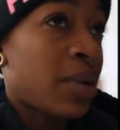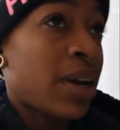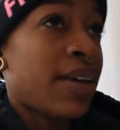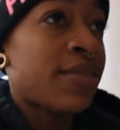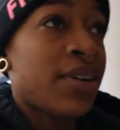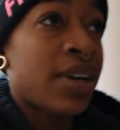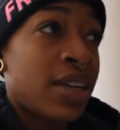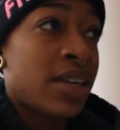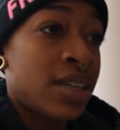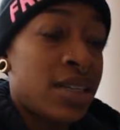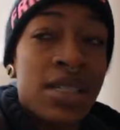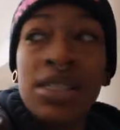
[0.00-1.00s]
Whatever. Yeah, that's not
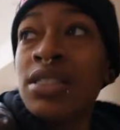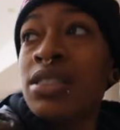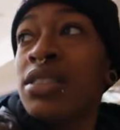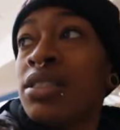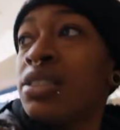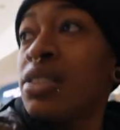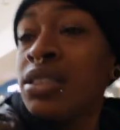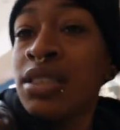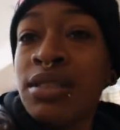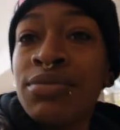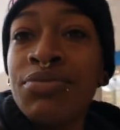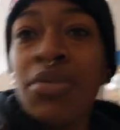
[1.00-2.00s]
all you got in your throat.
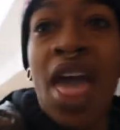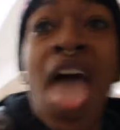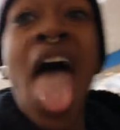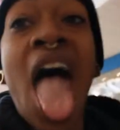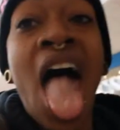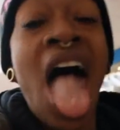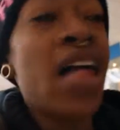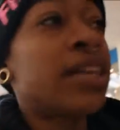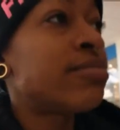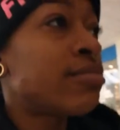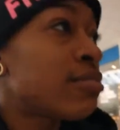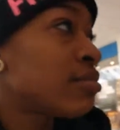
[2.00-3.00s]
Oh.